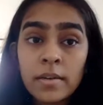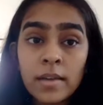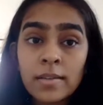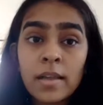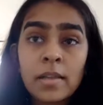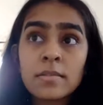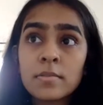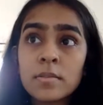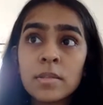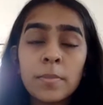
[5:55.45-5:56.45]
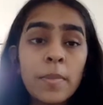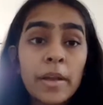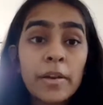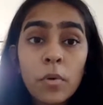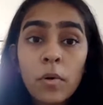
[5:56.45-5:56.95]
Like that's the
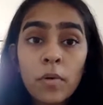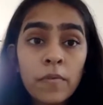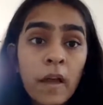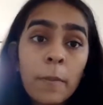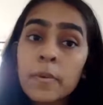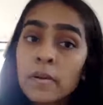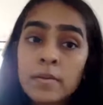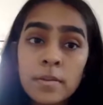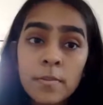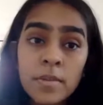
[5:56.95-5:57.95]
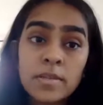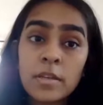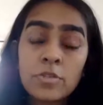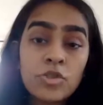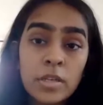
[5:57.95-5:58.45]
bedrock of capitalism,
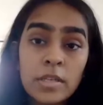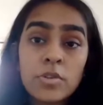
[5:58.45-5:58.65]
essentially.